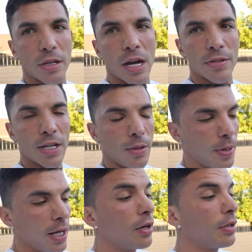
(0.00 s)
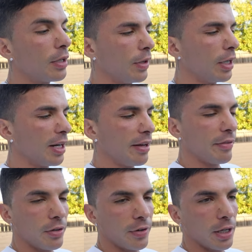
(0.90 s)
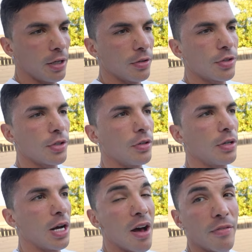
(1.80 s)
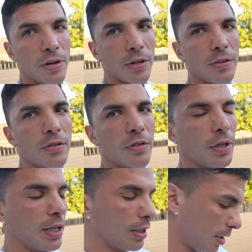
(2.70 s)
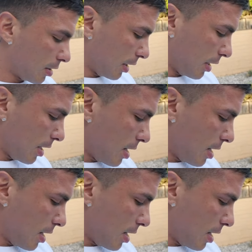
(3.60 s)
outside patio, and then we're gonna have a grill also covered, so we can literally,